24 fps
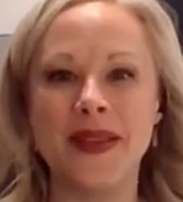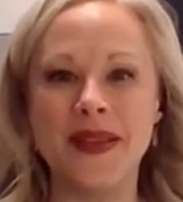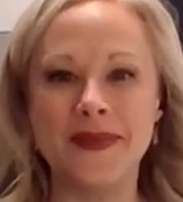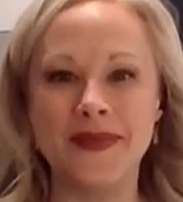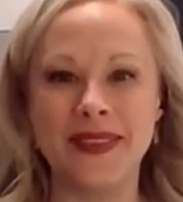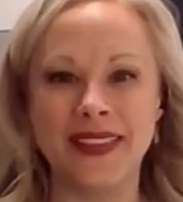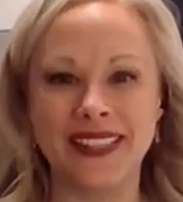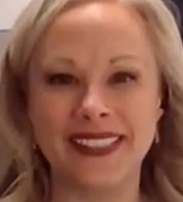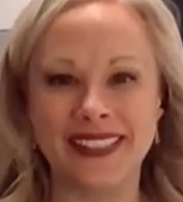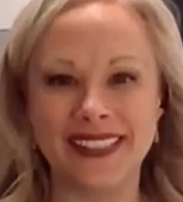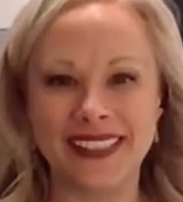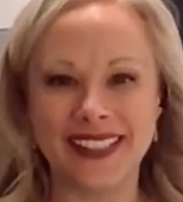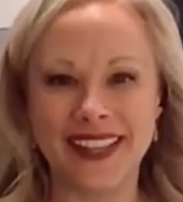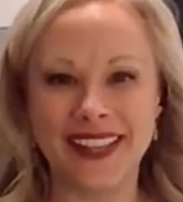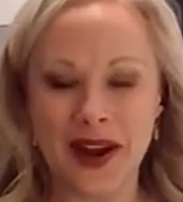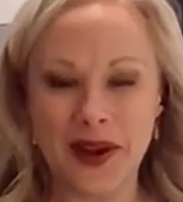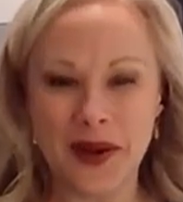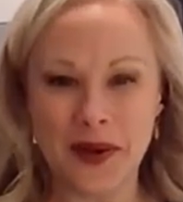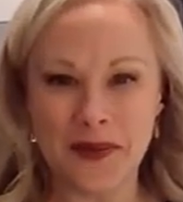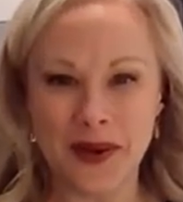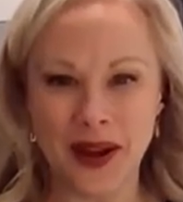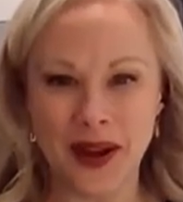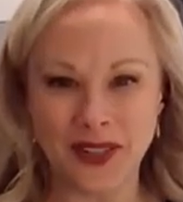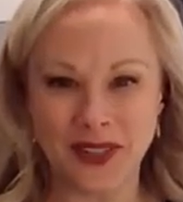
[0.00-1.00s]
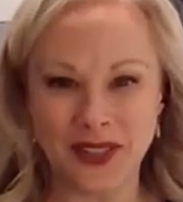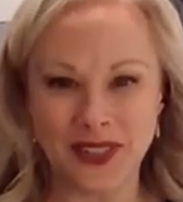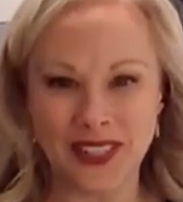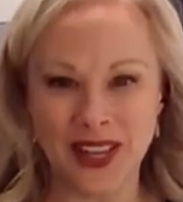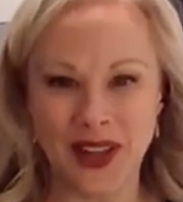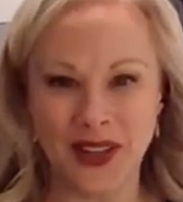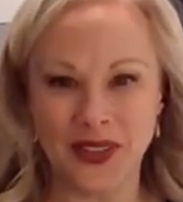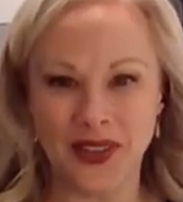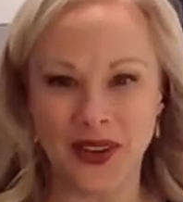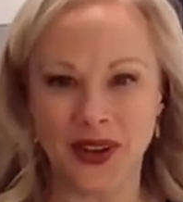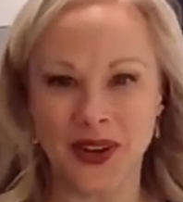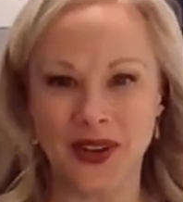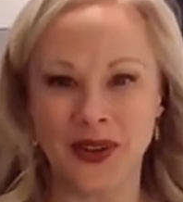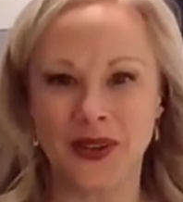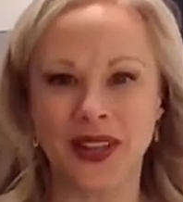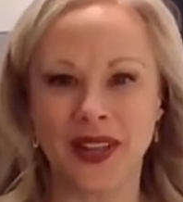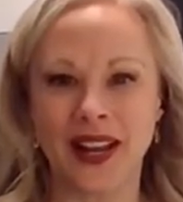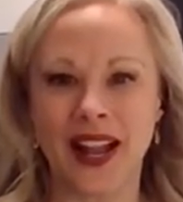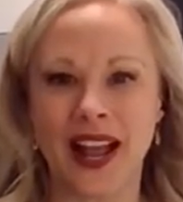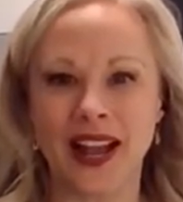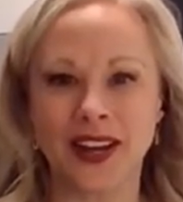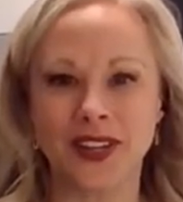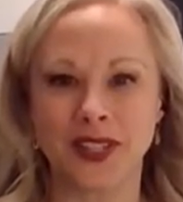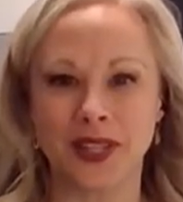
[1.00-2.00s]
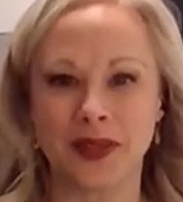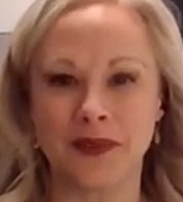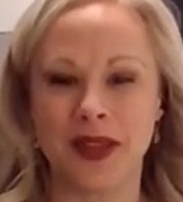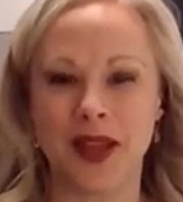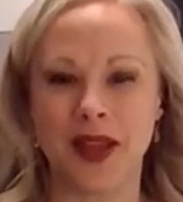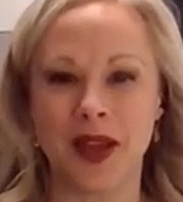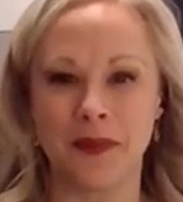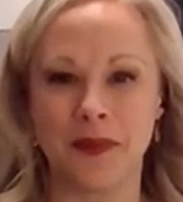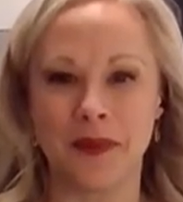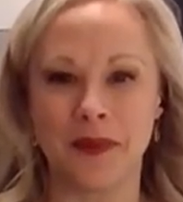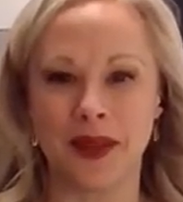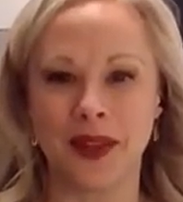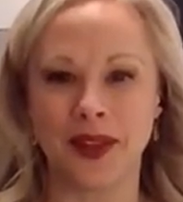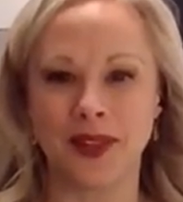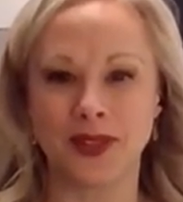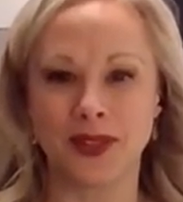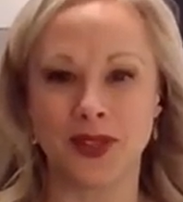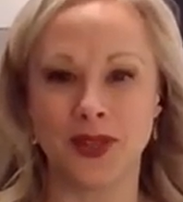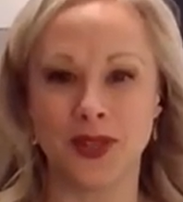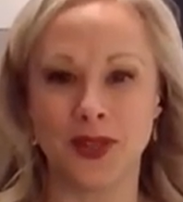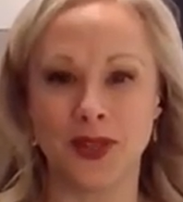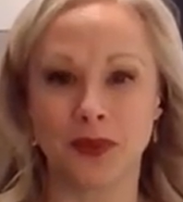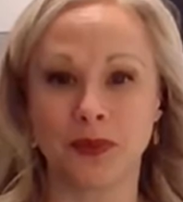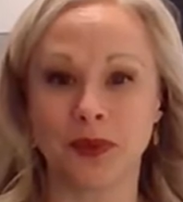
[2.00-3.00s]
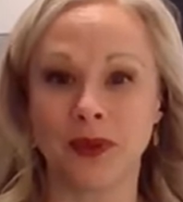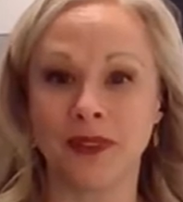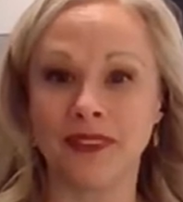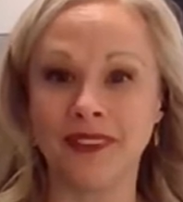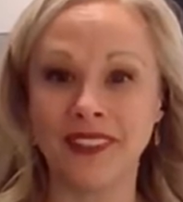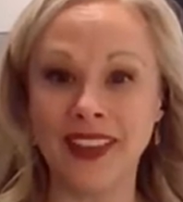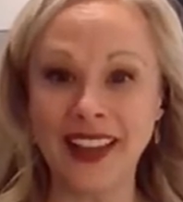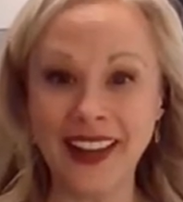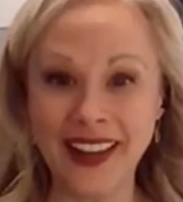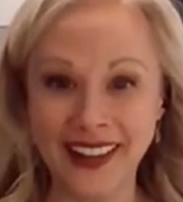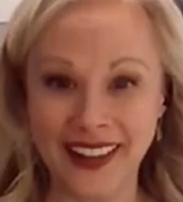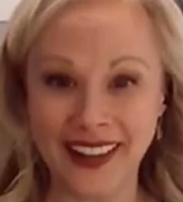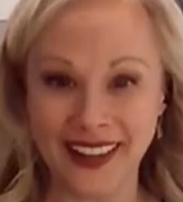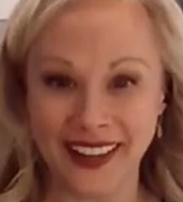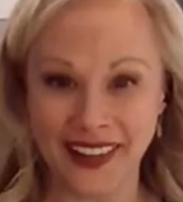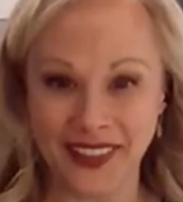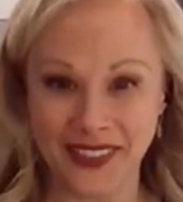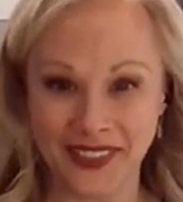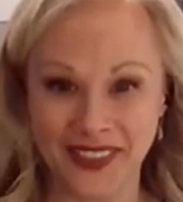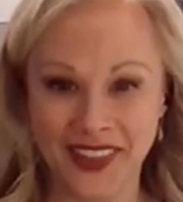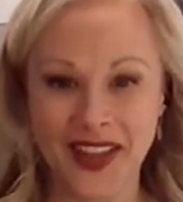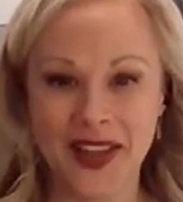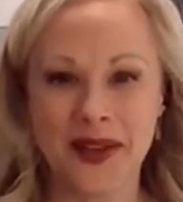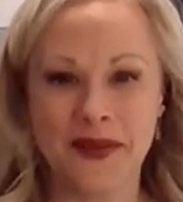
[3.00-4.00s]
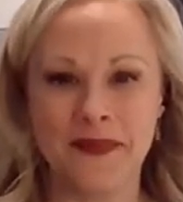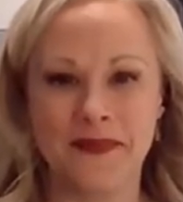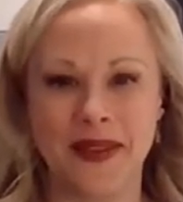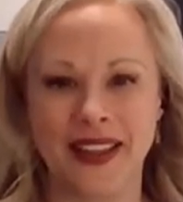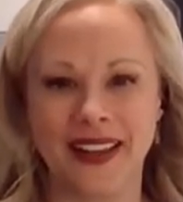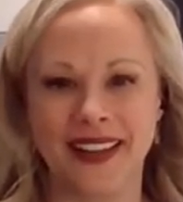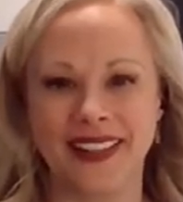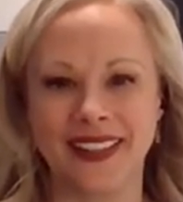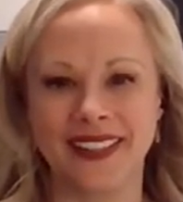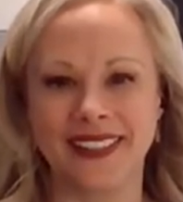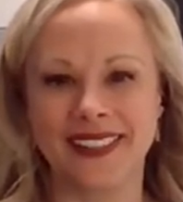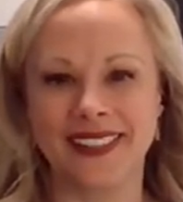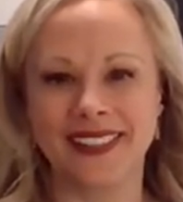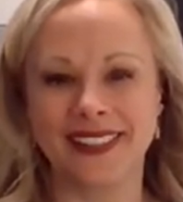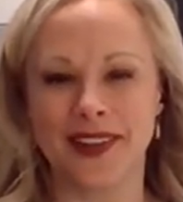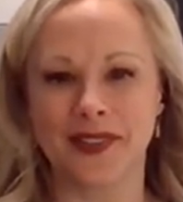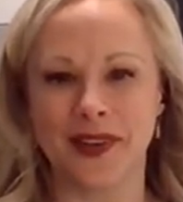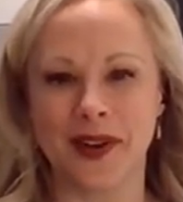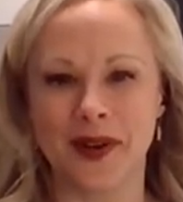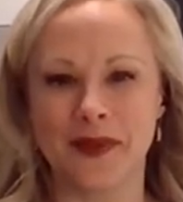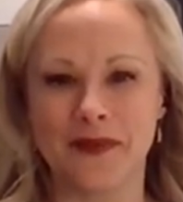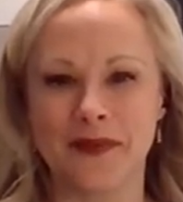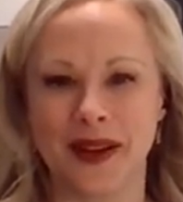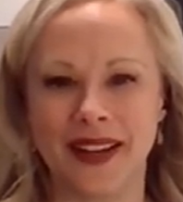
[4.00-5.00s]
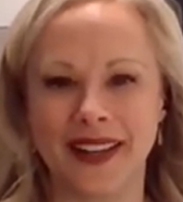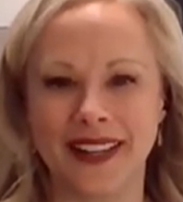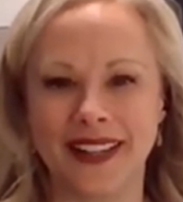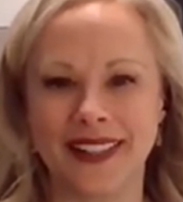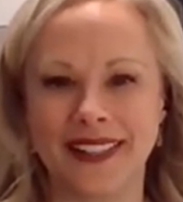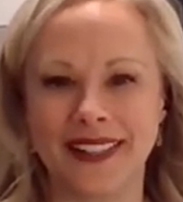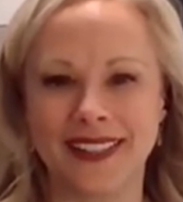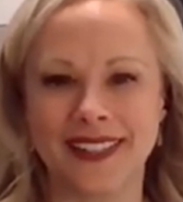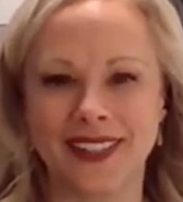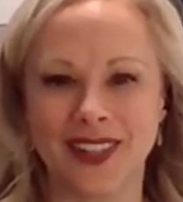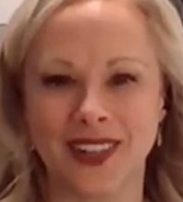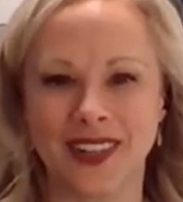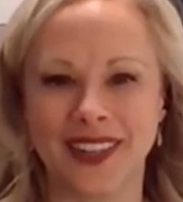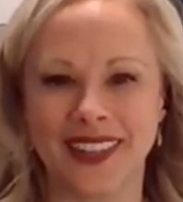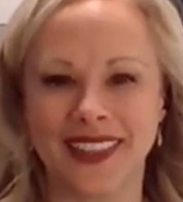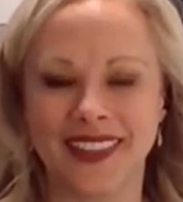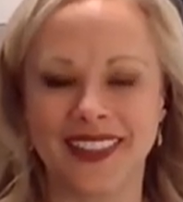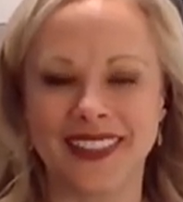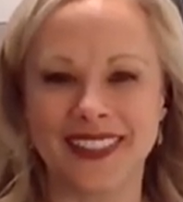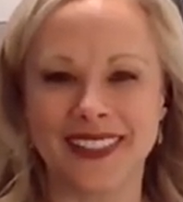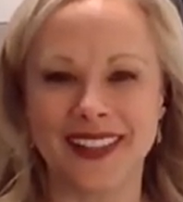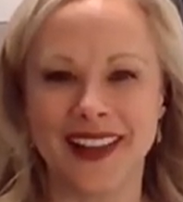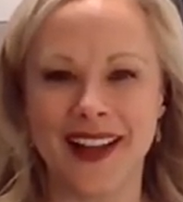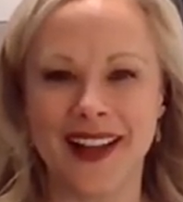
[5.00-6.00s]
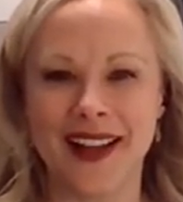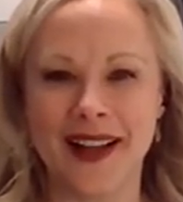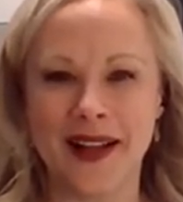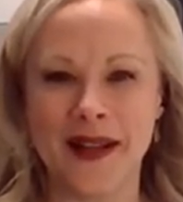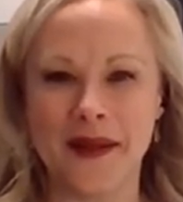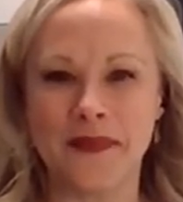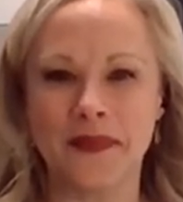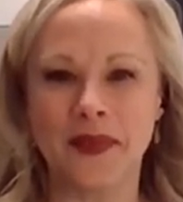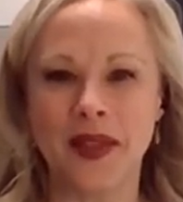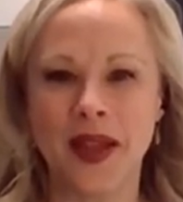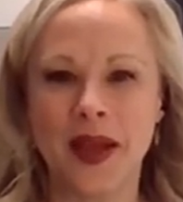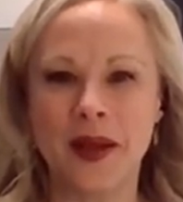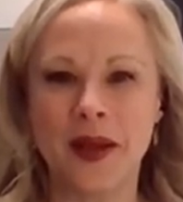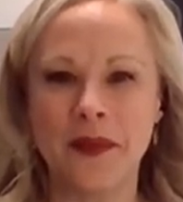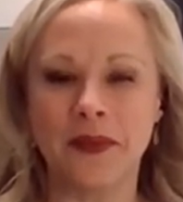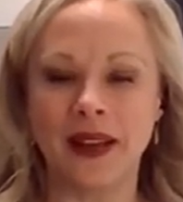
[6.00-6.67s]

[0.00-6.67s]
maybe as the chiropractors out there, you could actually be helping us to do preventative maintenance of our bodies during this time.